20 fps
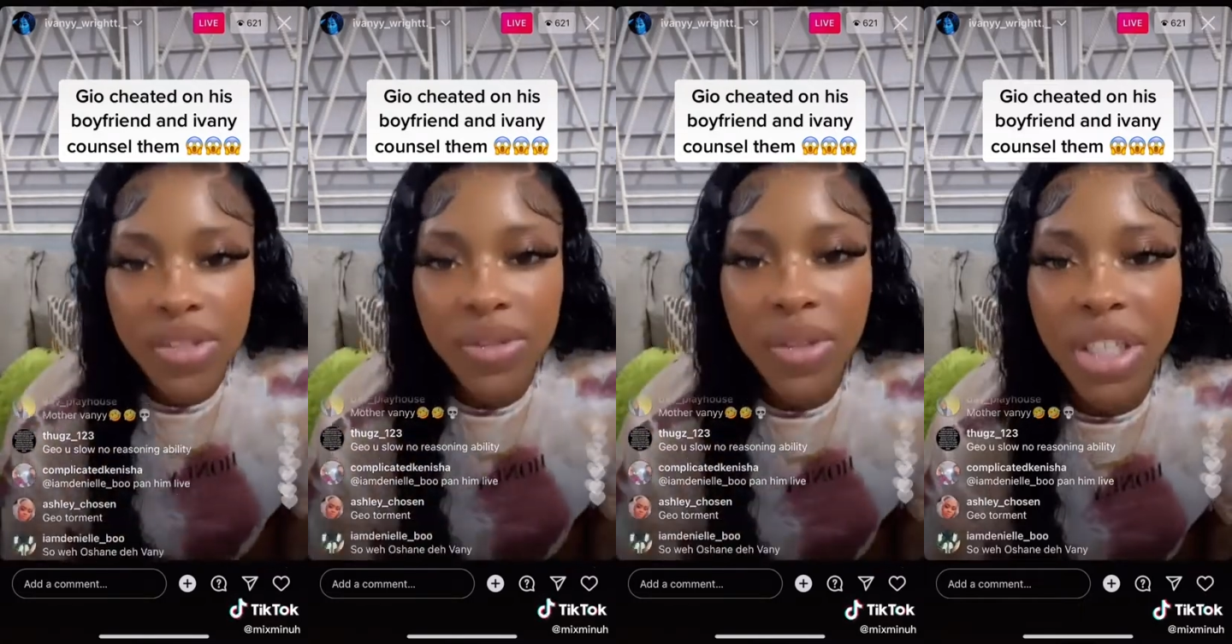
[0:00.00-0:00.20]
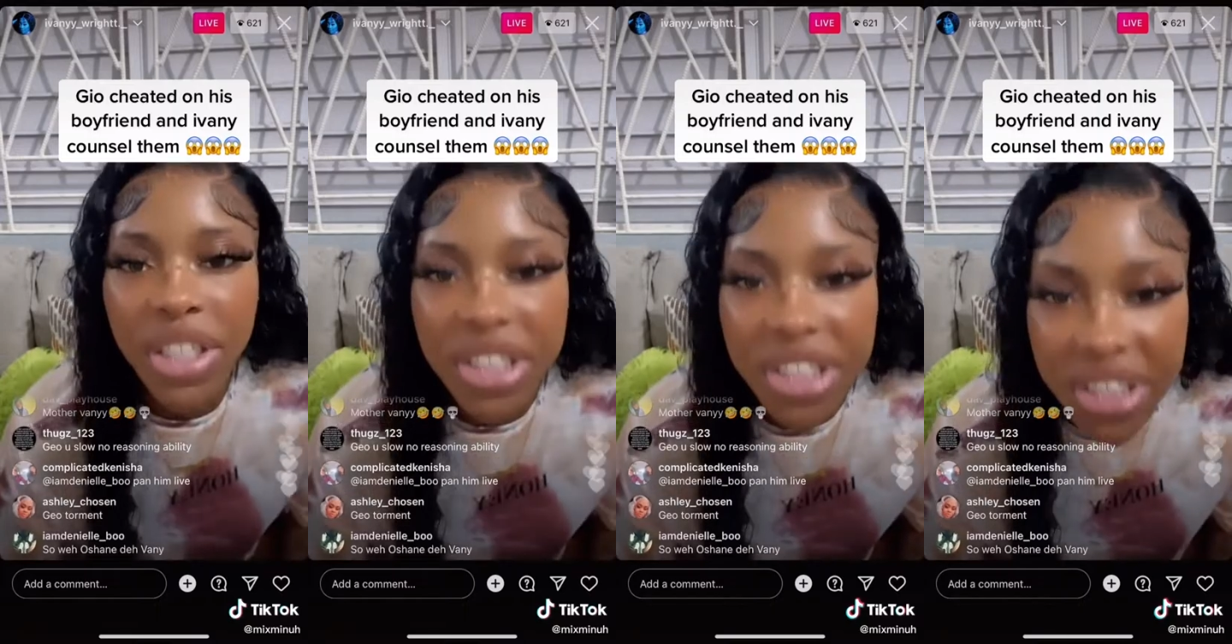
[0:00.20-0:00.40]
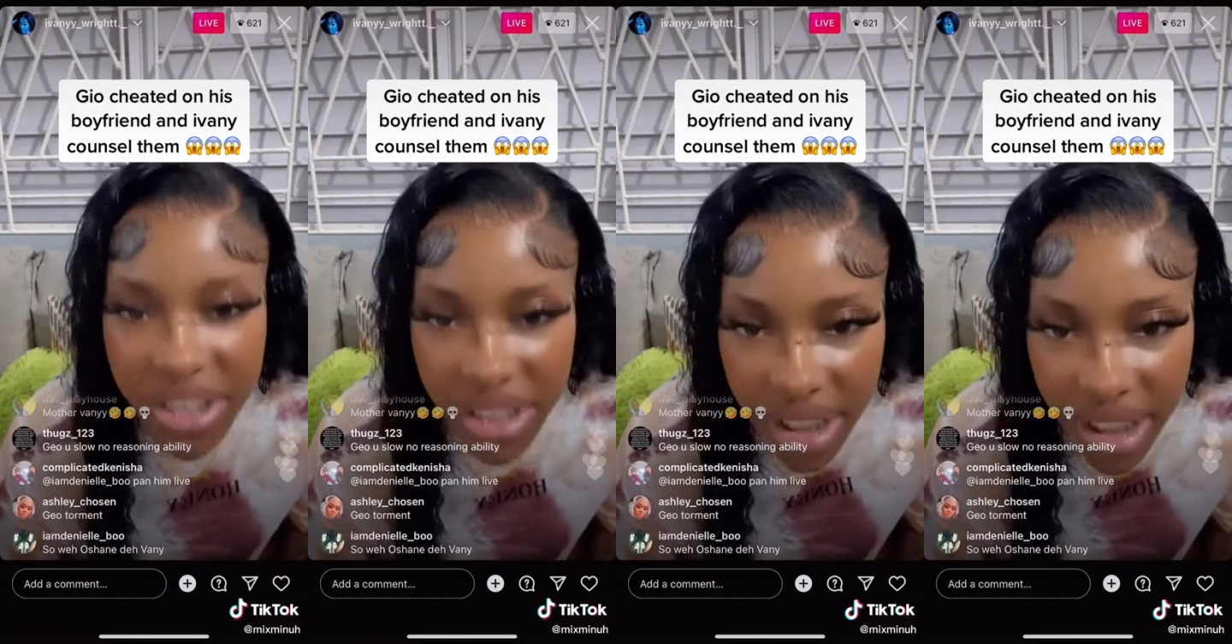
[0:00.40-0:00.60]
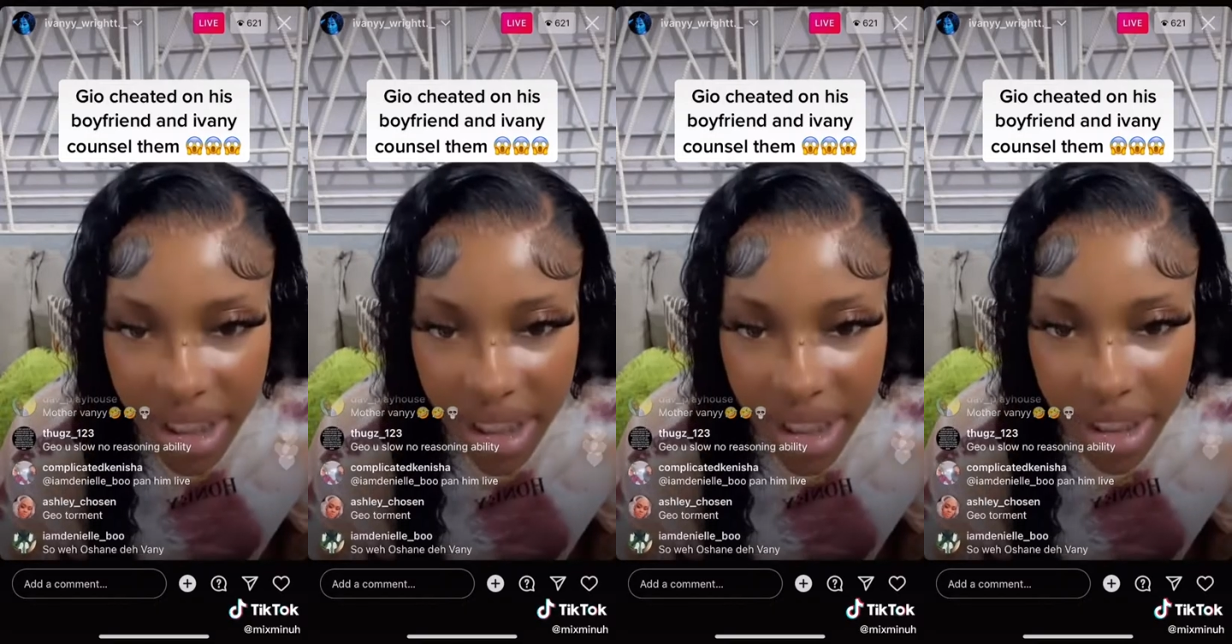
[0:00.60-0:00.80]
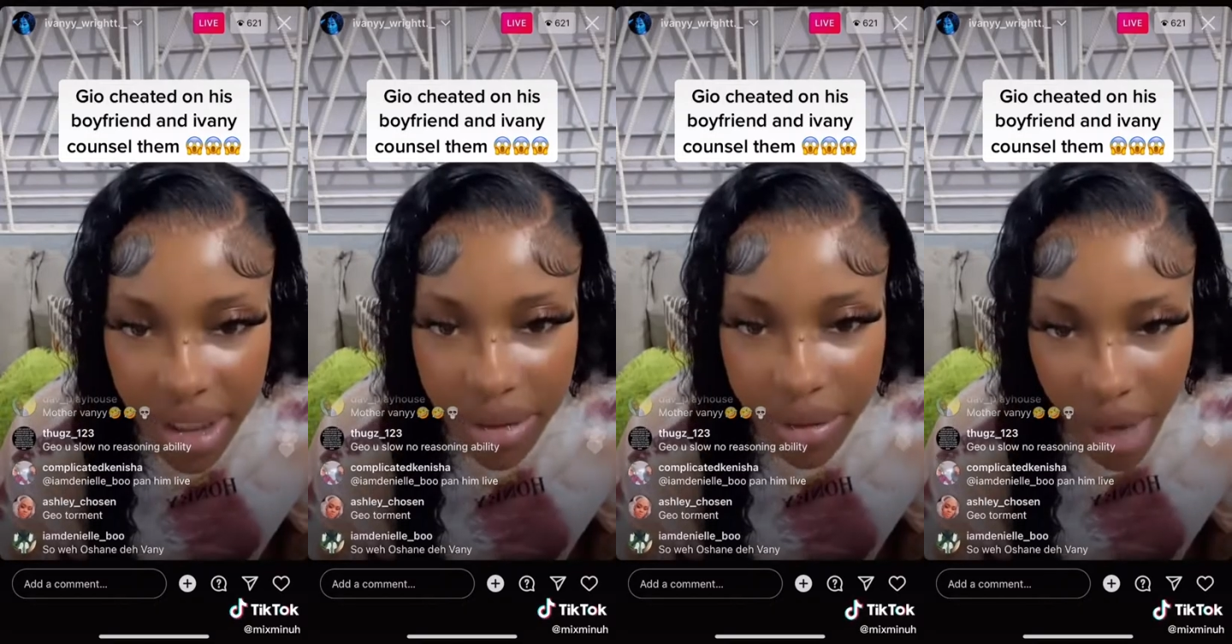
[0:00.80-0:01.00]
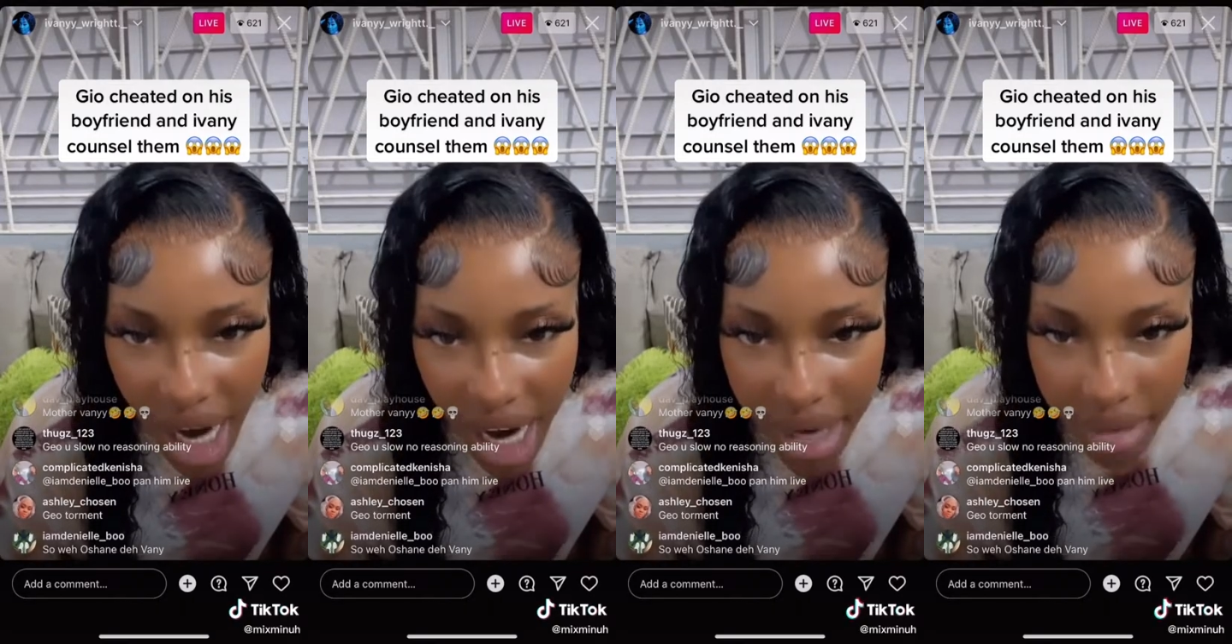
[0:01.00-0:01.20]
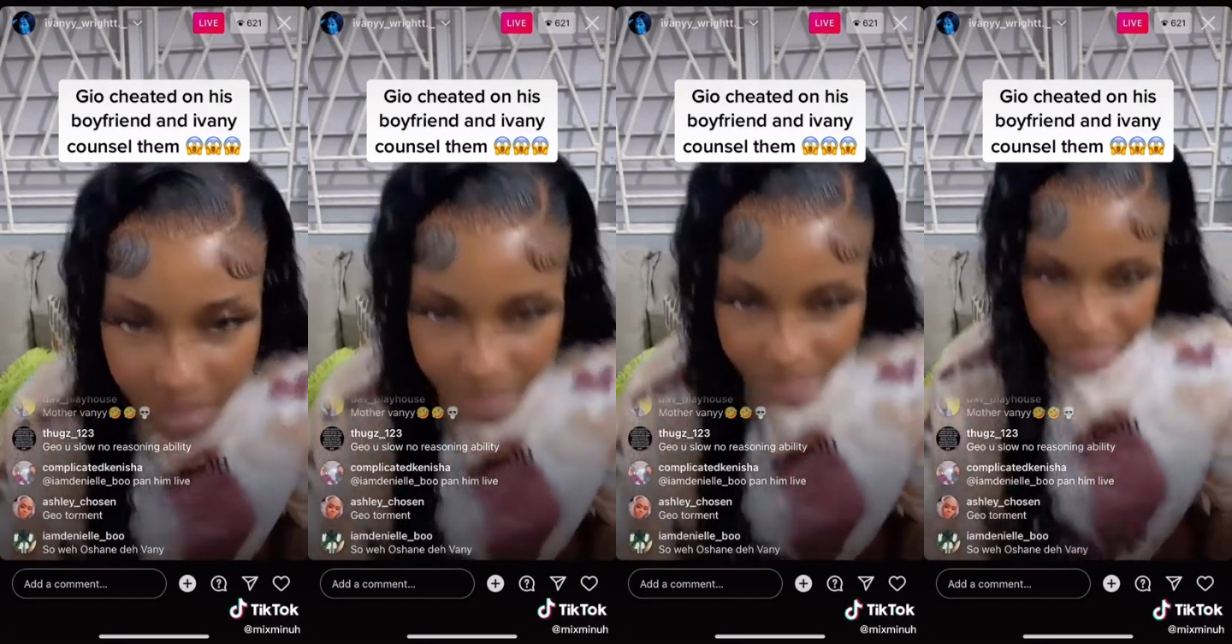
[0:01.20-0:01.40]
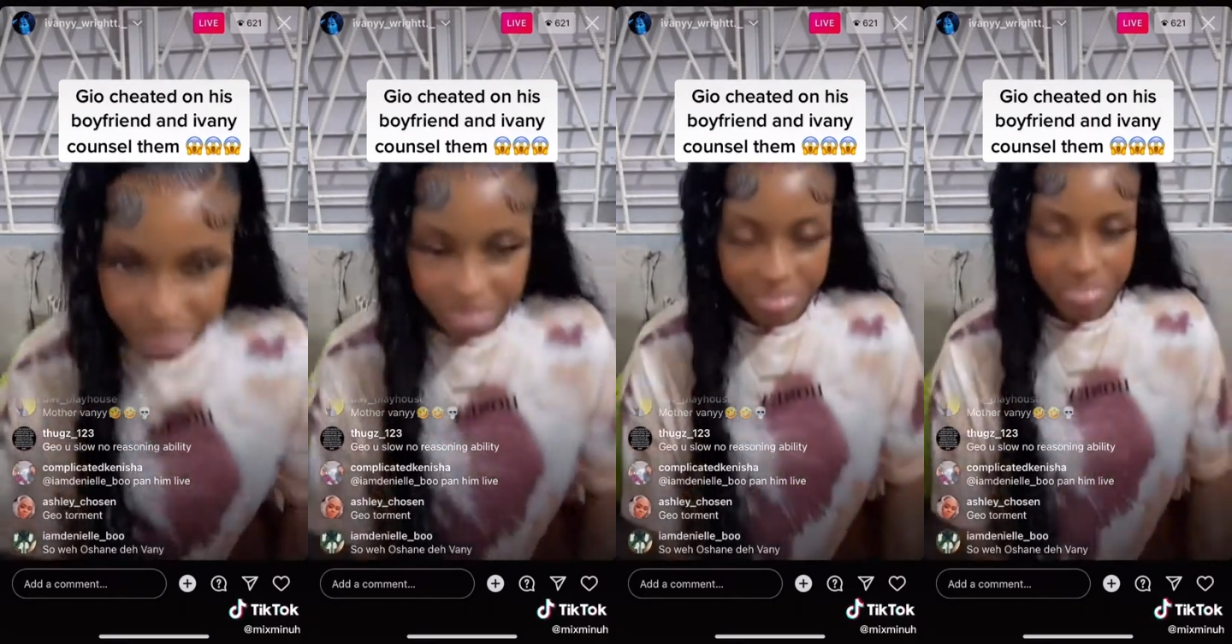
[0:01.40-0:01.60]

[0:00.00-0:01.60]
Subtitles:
is very sneaking, right?